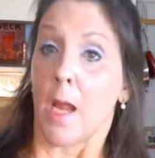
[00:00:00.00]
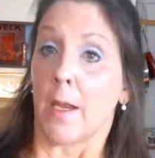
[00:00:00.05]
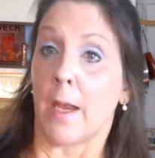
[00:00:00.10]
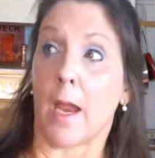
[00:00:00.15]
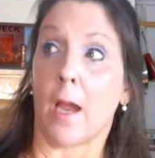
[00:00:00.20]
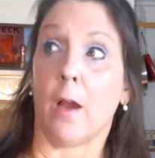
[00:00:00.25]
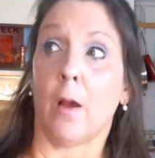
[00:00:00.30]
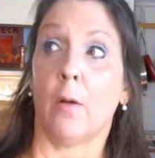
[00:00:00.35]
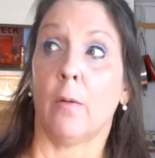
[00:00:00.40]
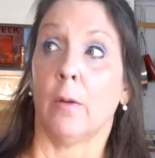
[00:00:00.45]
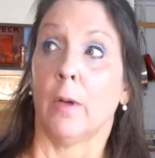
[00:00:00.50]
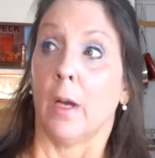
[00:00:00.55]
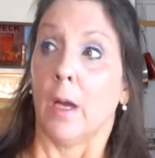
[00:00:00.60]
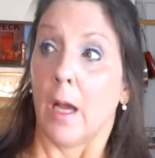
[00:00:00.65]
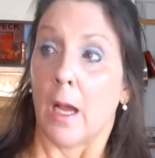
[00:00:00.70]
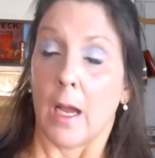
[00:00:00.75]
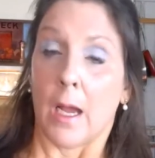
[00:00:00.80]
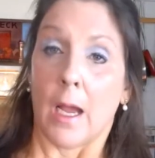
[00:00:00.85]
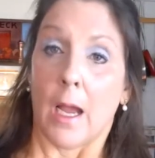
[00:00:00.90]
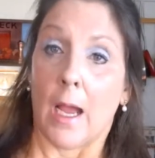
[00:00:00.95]
Now
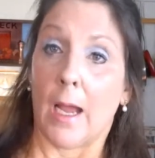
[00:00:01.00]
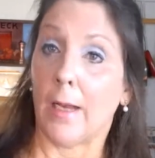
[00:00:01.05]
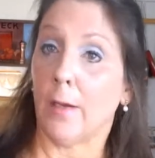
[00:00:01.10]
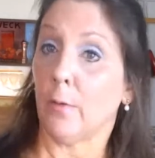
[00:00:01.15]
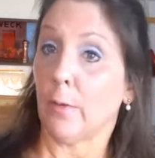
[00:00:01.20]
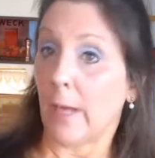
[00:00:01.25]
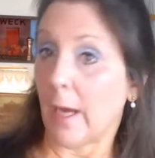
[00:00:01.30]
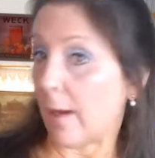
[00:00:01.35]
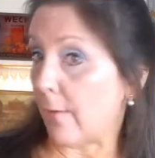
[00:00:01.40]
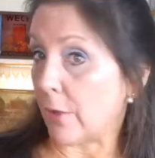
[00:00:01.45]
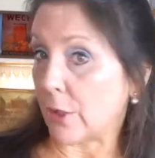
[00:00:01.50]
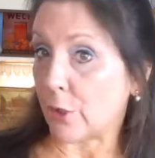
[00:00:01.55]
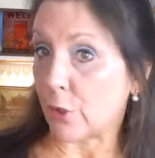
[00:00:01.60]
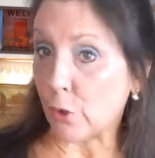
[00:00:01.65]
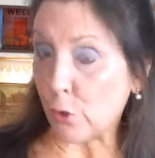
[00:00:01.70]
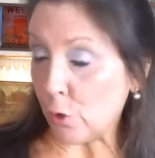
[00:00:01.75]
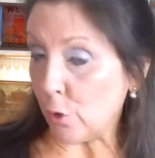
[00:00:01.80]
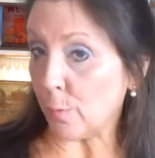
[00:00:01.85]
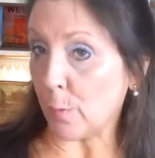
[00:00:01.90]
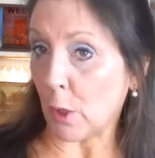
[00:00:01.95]
I don't have a
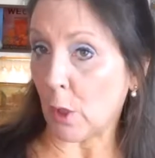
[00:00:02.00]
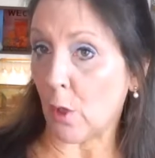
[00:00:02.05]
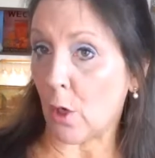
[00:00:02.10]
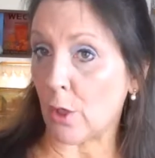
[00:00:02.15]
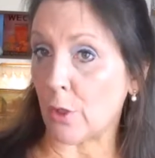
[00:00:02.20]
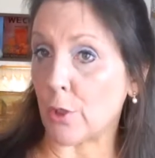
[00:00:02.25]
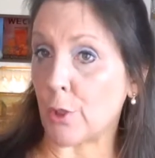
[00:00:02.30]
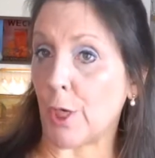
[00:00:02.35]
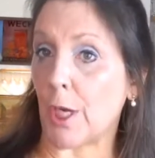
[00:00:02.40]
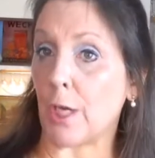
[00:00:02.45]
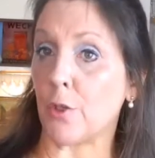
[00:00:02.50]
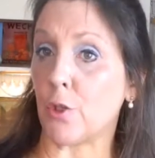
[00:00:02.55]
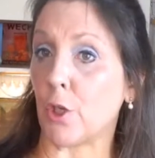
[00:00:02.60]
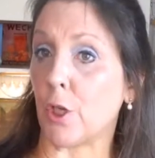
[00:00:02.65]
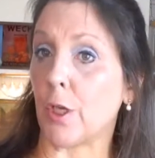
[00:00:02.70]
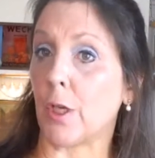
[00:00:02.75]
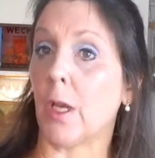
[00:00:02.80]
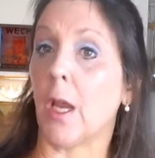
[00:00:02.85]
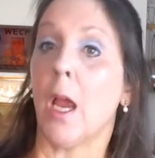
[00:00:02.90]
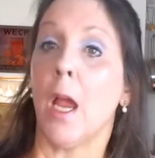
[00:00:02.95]
super large
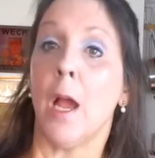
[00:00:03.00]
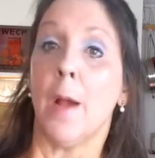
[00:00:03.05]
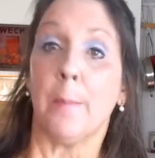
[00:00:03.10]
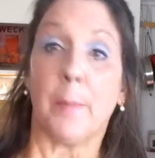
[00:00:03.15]
kitchen,